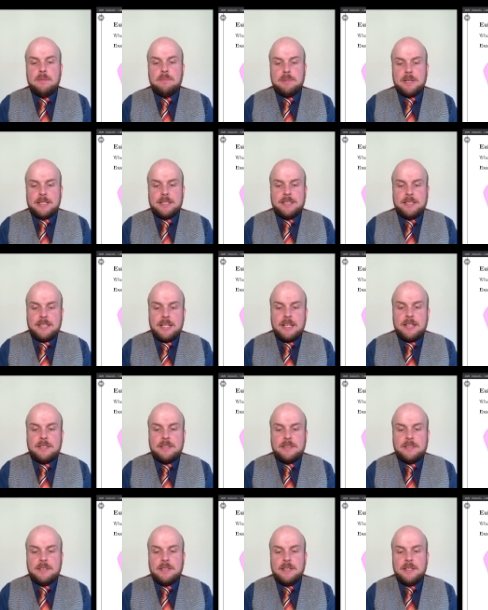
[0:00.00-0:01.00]
plus
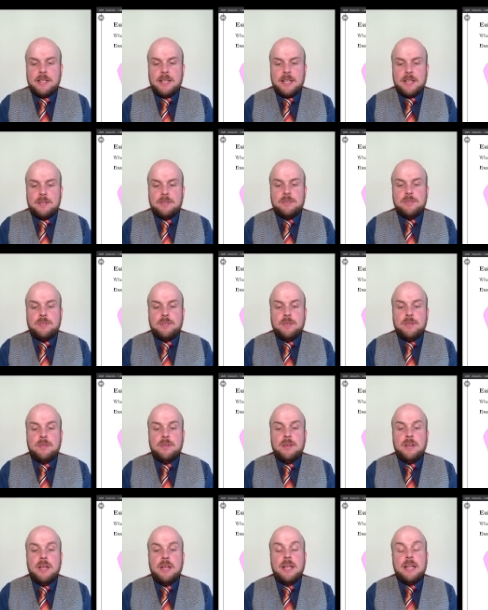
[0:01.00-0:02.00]
six equals
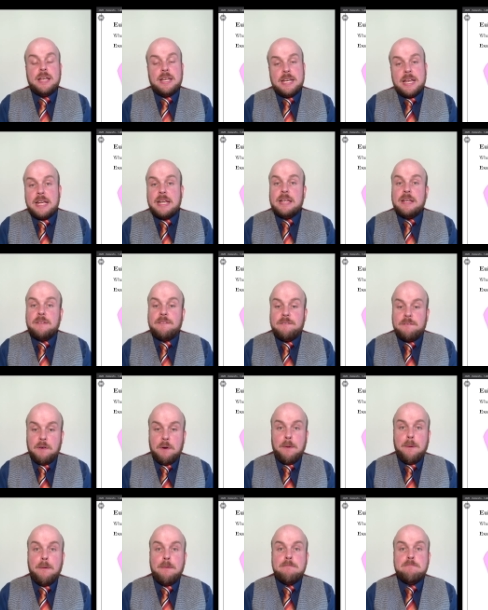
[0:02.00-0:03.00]
two. Negative
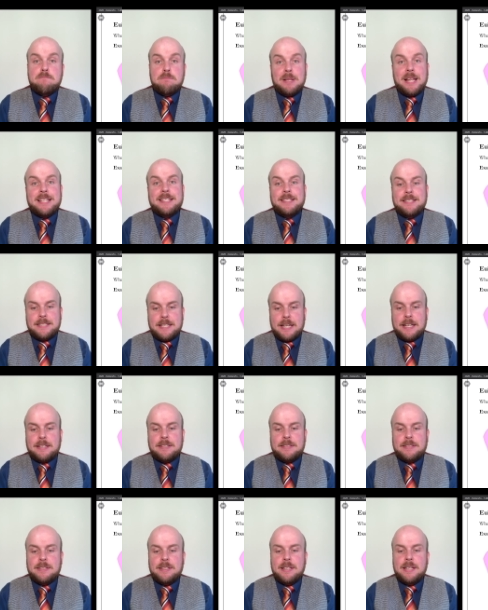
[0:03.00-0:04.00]
four plus
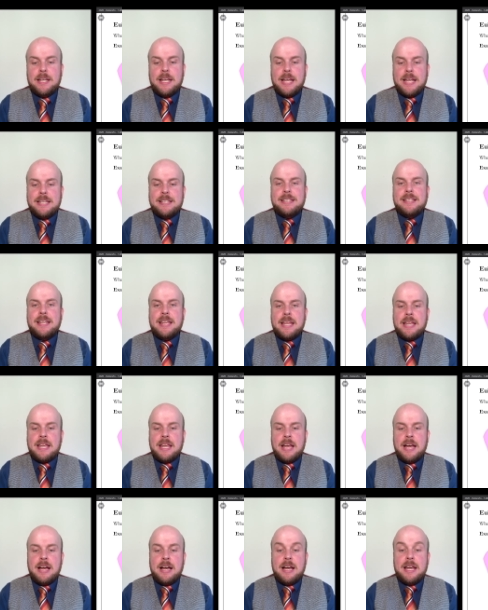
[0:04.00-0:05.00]
six is
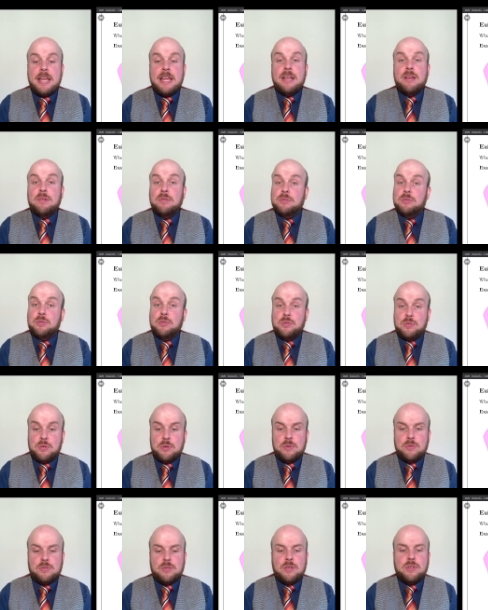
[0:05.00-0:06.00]
uh, equal to
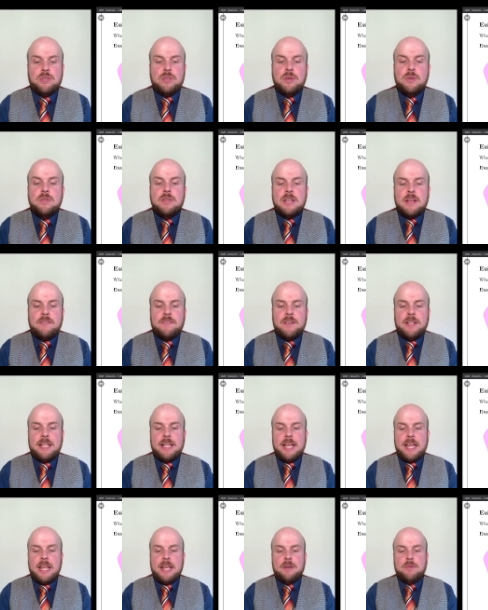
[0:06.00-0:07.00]
two. So two
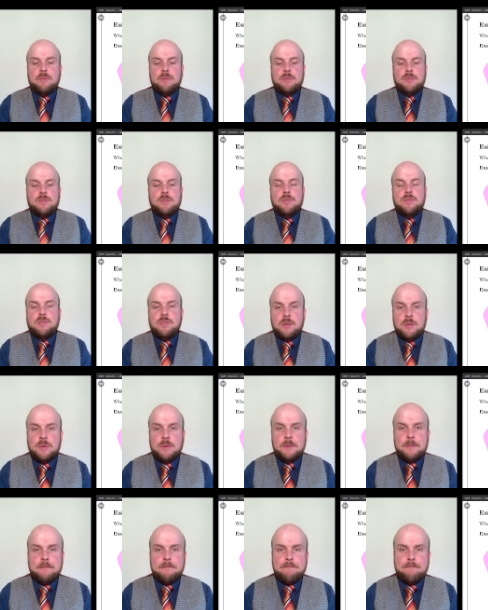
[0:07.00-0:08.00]
definitely equals to
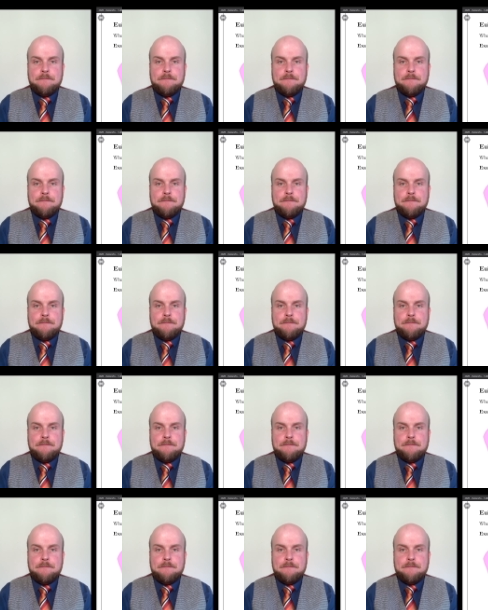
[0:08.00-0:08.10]
two.